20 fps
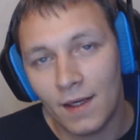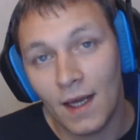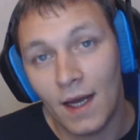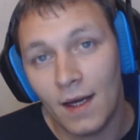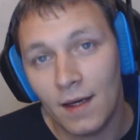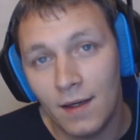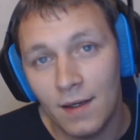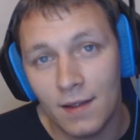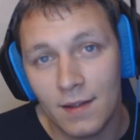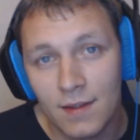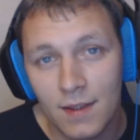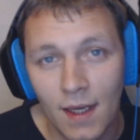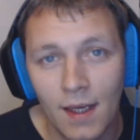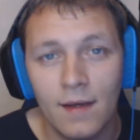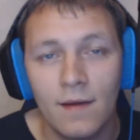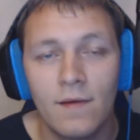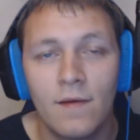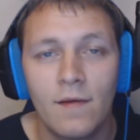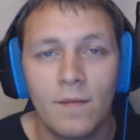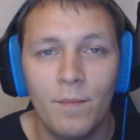The Dark
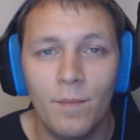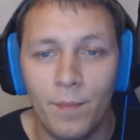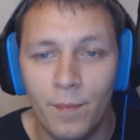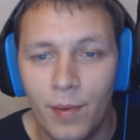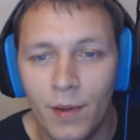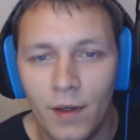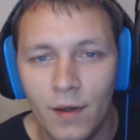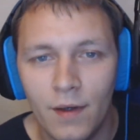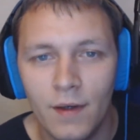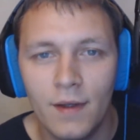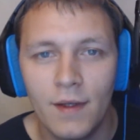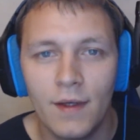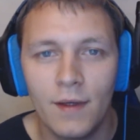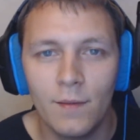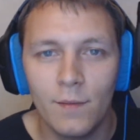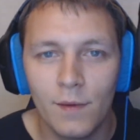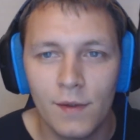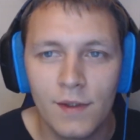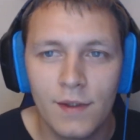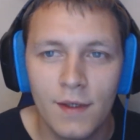Descent, but
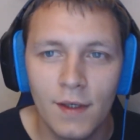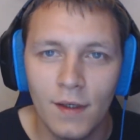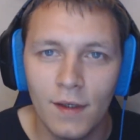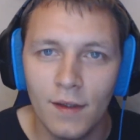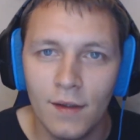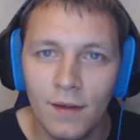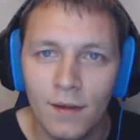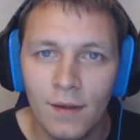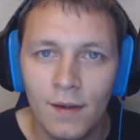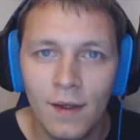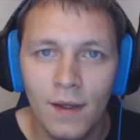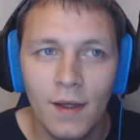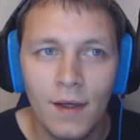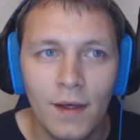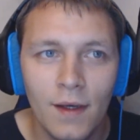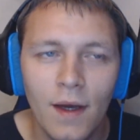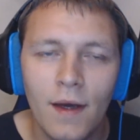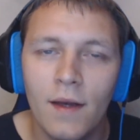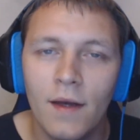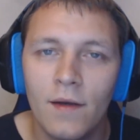it was still
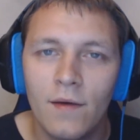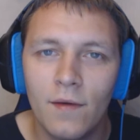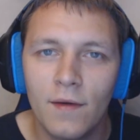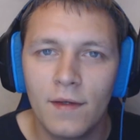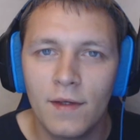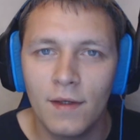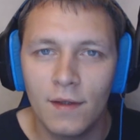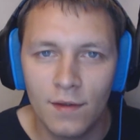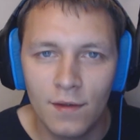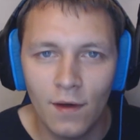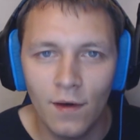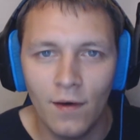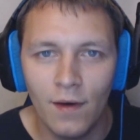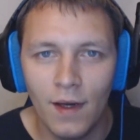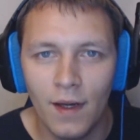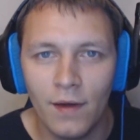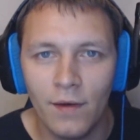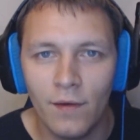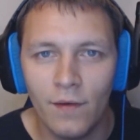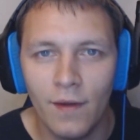an interesting
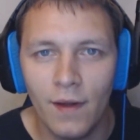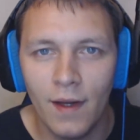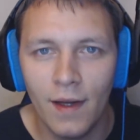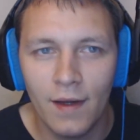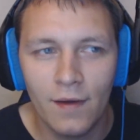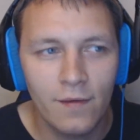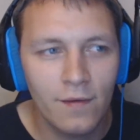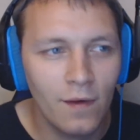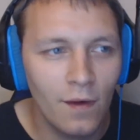storyline nonetheless.